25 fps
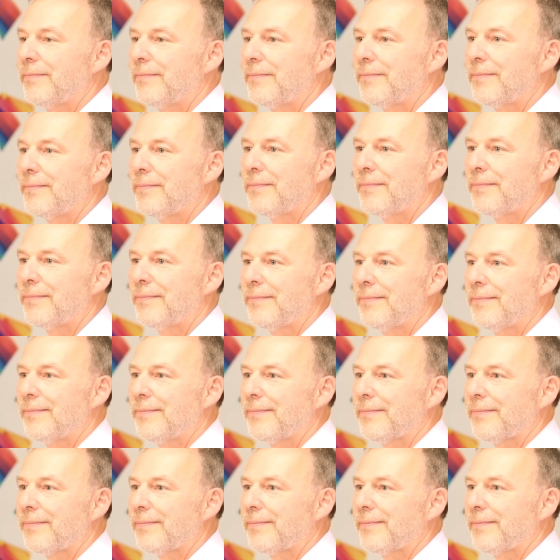
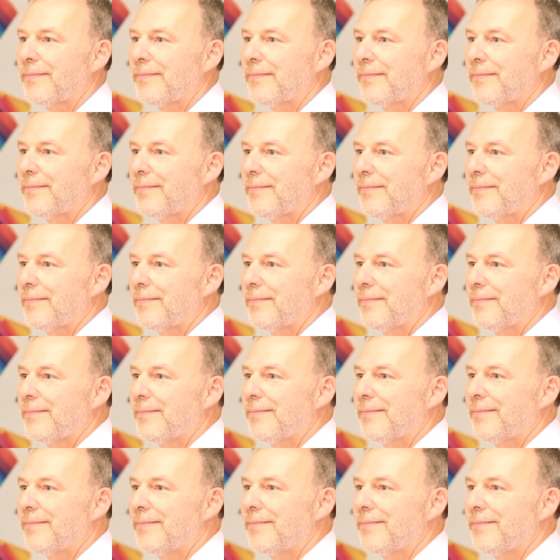
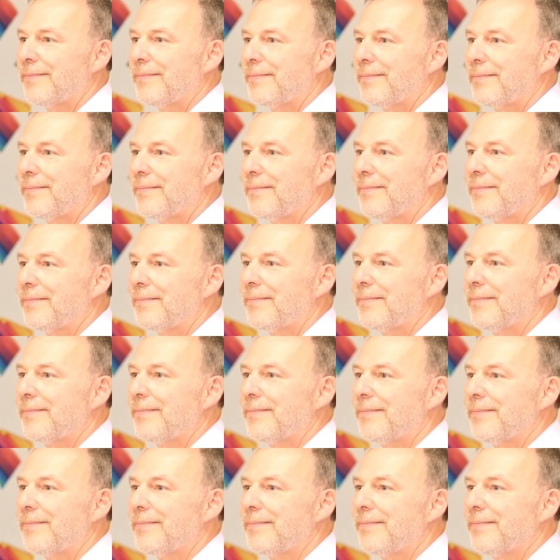
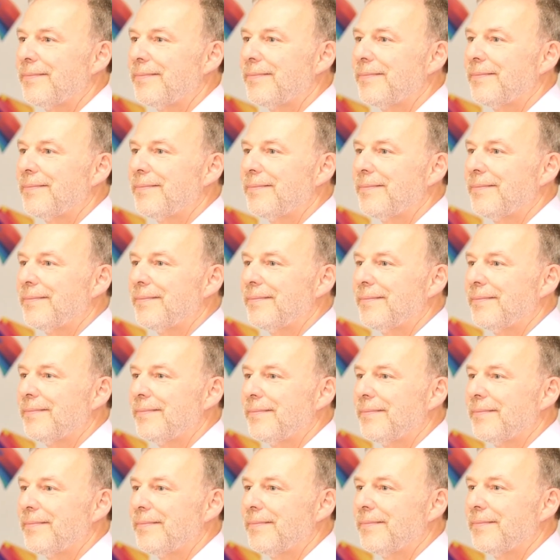
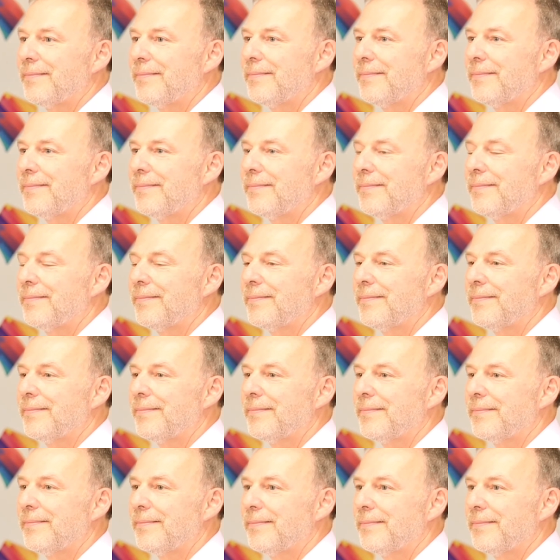
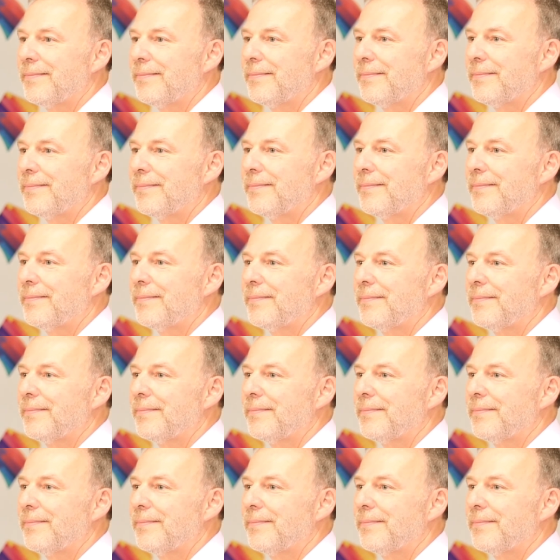This person isn't speaking.